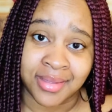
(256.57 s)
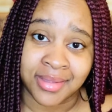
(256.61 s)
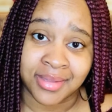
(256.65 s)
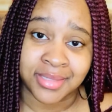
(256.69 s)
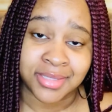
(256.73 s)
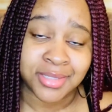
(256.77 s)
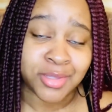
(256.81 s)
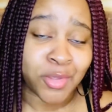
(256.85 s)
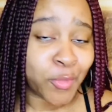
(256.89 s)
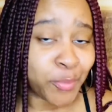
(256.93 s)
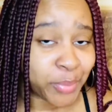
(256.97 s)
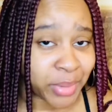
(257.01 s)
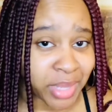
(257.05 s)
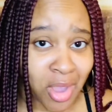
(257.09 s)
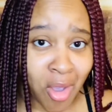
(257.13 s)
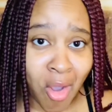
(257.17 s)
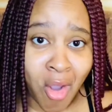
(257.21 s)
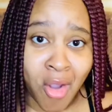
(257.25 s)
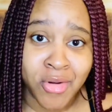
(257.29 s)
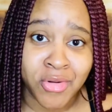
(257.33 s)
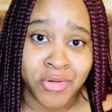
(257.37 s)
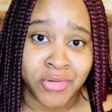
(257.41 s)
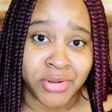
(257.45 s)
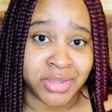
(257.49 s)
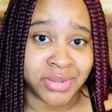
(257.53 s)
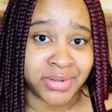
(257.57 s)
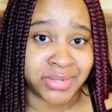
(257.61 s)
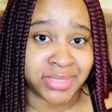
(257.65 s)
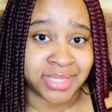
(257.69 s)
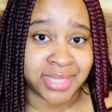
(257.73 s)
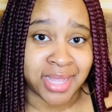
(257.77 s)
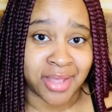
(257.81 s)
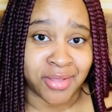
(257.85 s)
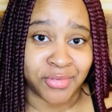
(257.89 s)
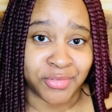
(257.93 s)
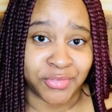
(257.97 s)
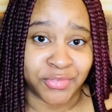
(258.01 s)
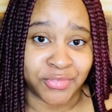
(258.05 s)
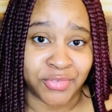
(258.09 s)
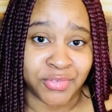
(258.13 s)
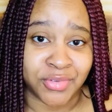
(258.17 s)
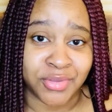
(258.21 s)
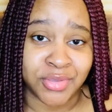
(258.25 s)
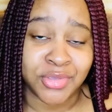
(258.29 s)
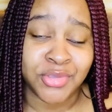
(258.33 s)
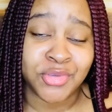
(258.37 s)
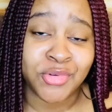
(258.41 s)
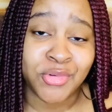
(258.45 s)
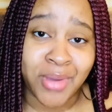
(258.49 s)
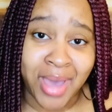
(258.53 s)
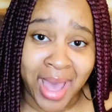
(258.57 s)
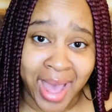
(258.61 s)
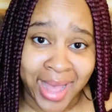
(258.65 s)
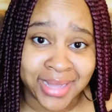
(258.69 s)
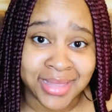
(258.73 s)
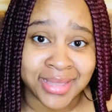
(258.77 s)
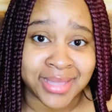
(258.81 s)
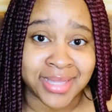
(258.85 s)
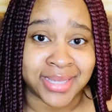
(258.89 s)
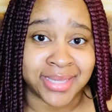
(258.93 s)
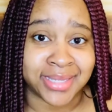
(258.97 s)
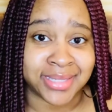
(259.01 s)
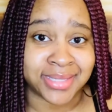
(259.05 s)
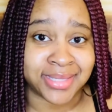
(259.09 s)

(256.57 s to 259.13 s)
don't be hard on yourself. You got this.